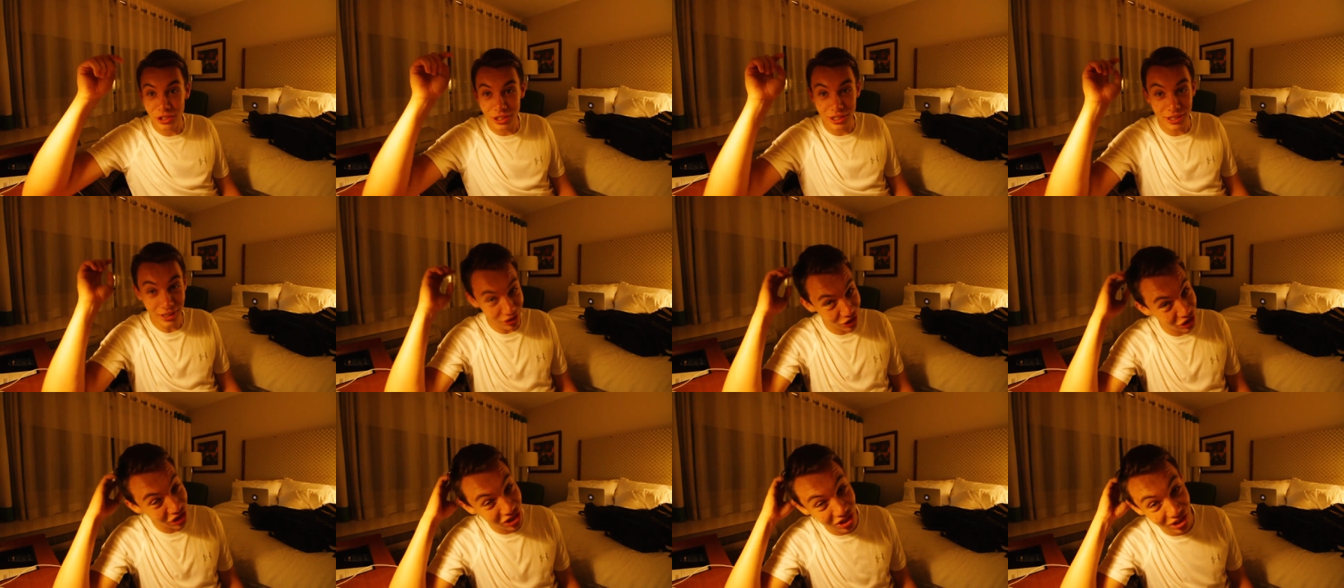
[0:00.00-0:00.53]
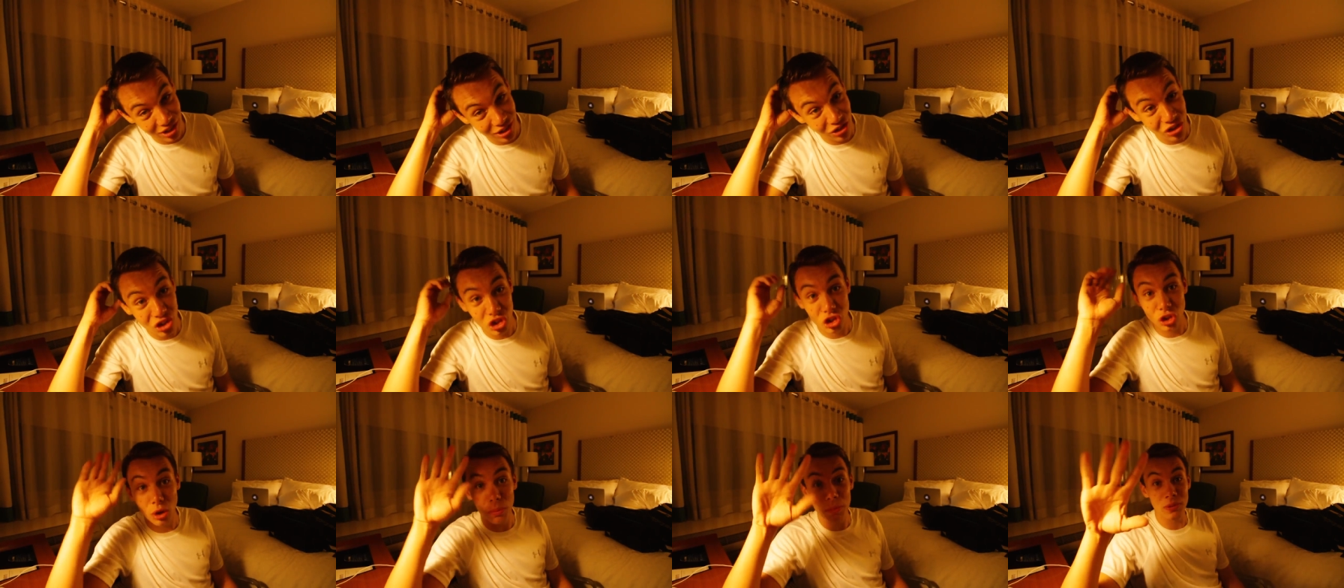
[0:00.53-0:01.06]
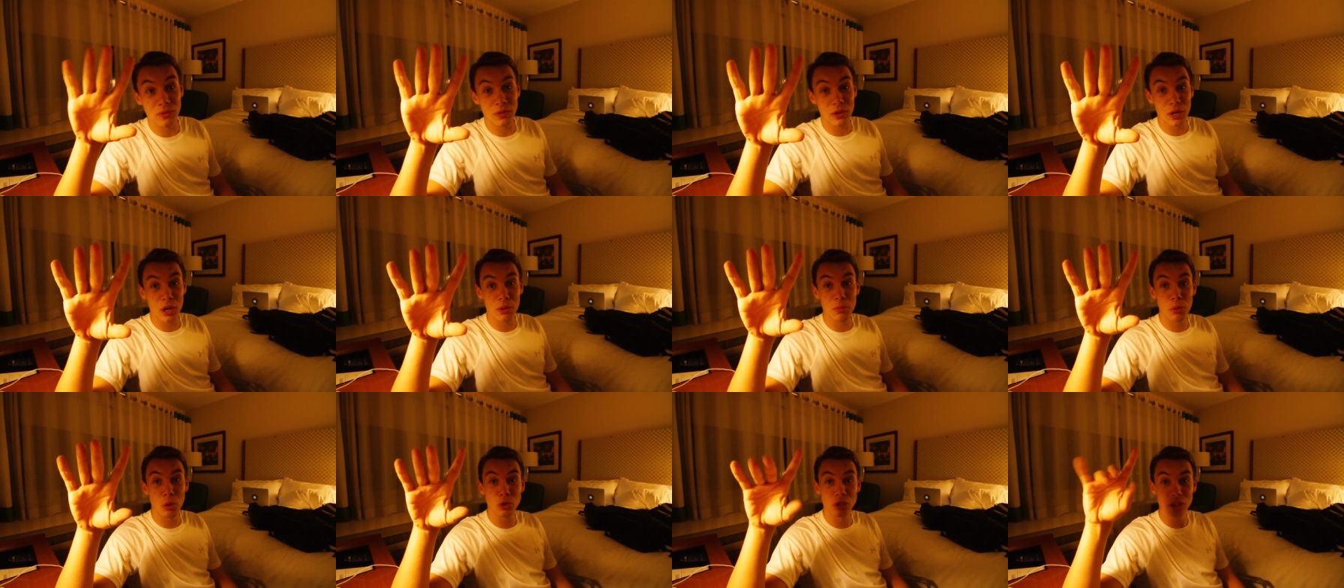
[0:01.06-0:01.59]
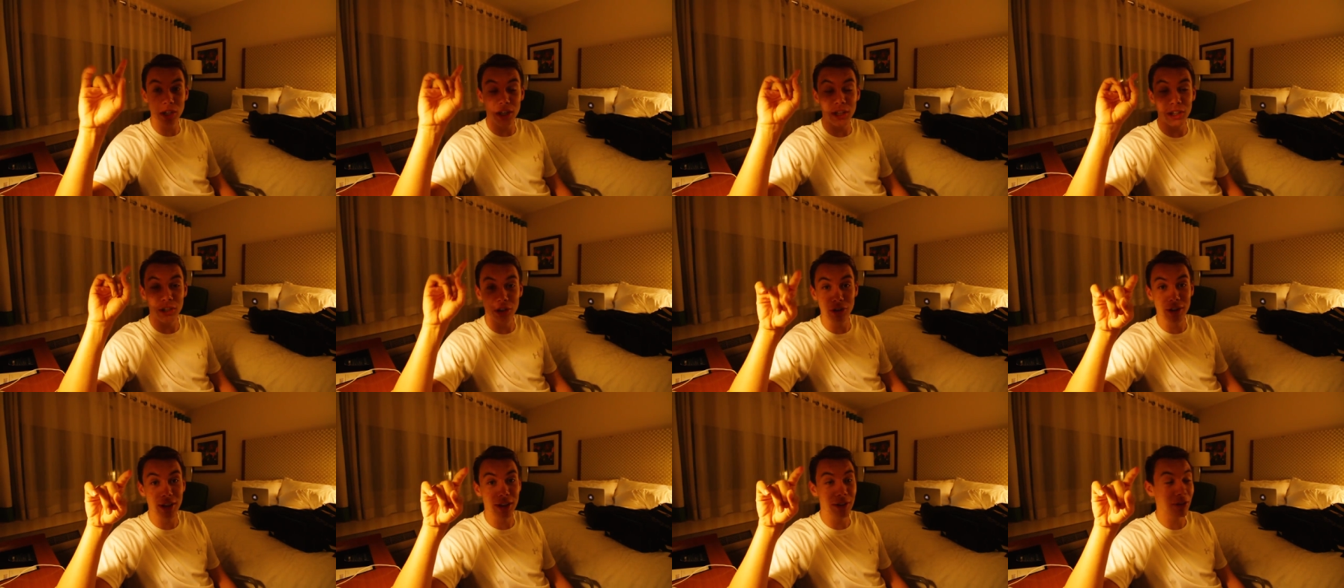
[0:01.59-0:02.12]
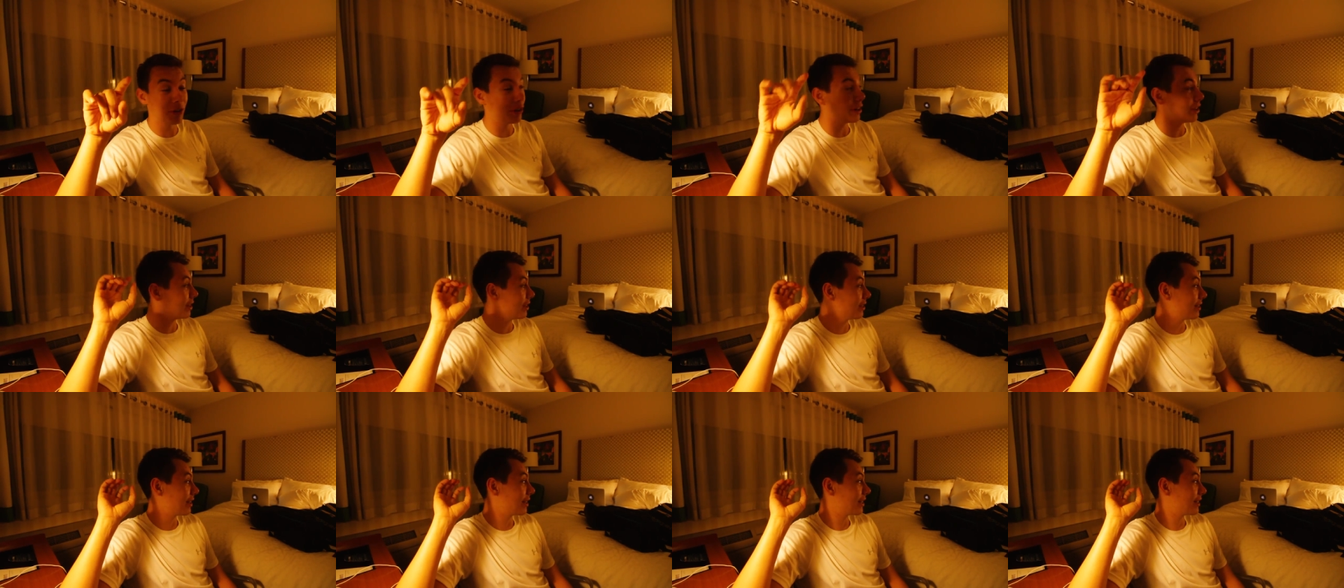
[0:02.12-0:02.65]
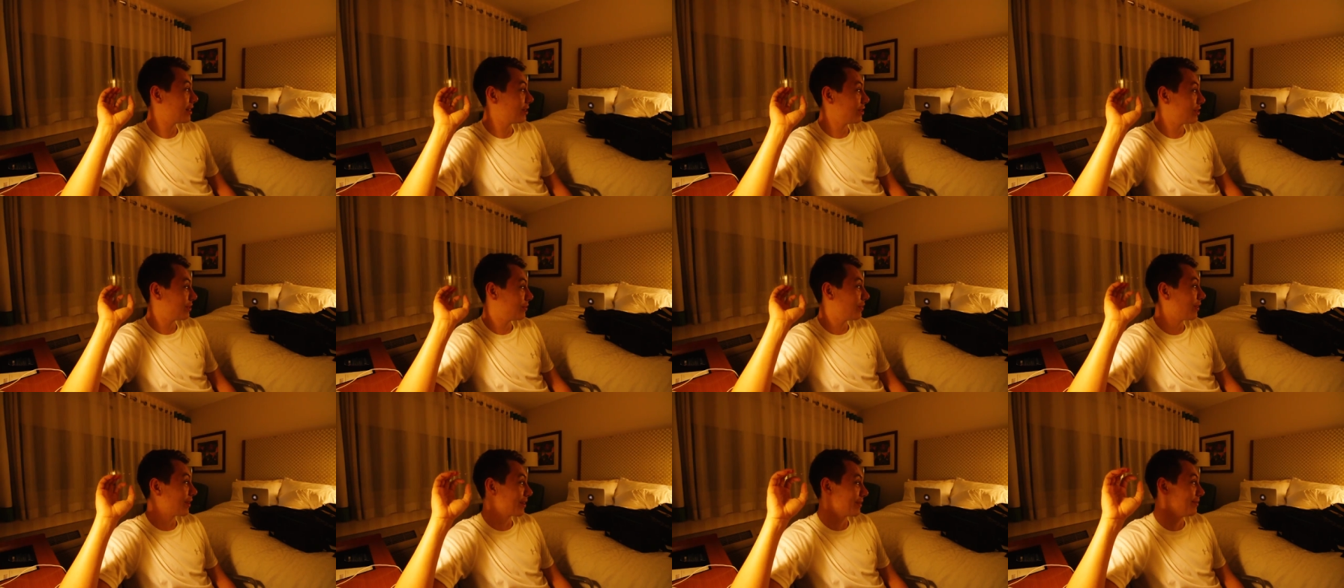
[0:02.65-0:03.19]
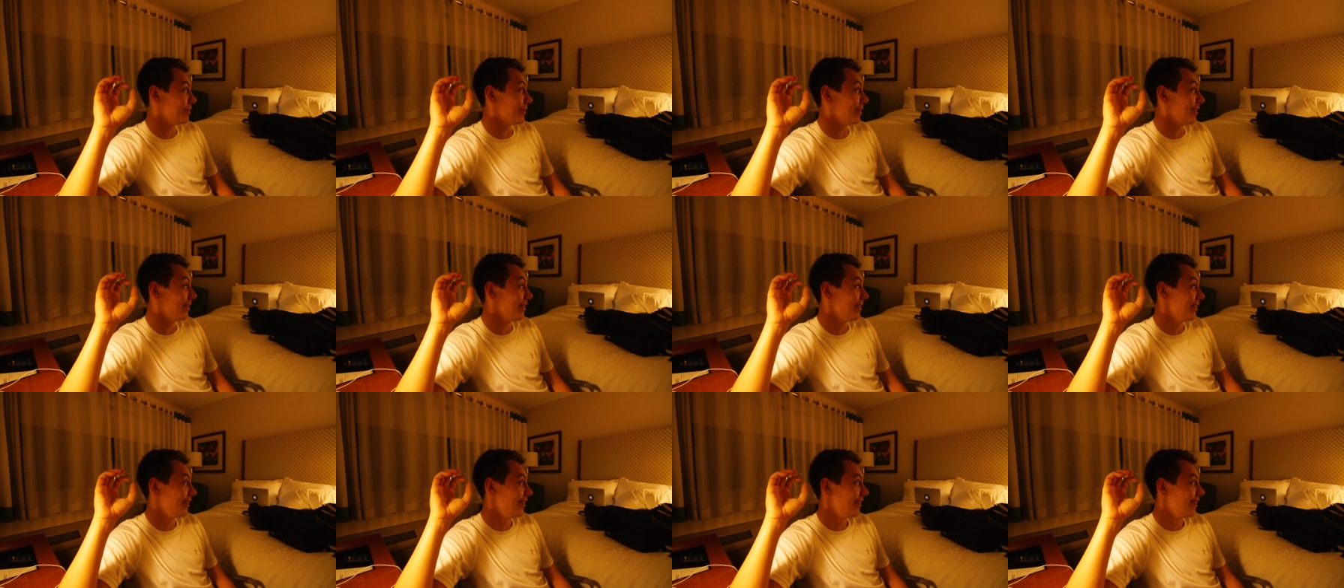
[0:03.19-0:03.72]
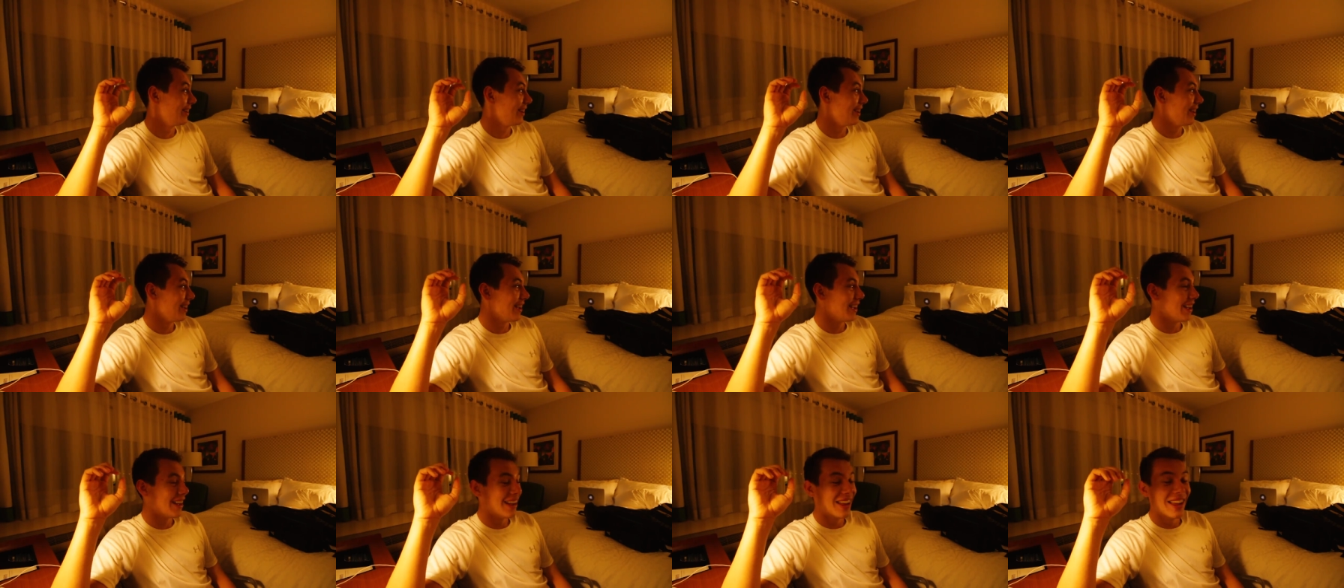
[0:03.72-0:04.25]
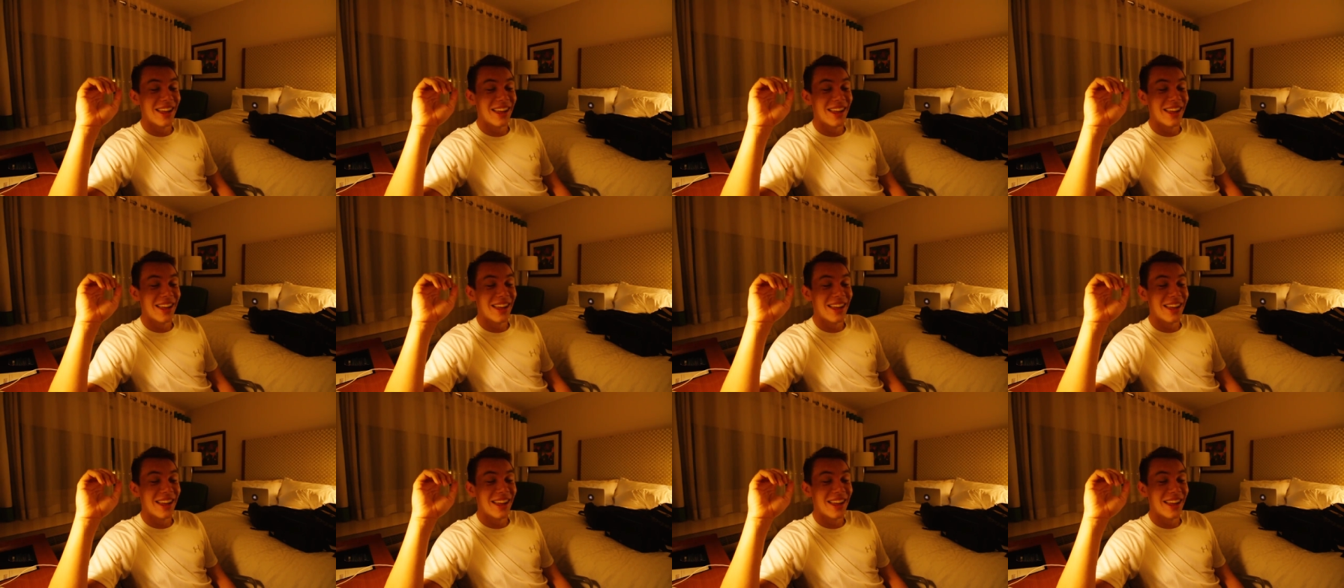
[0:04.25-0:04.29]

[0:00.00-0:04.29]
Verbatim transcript: You need to just, just stop this video, pause it, and go download it because that shit's fucking fun. Really?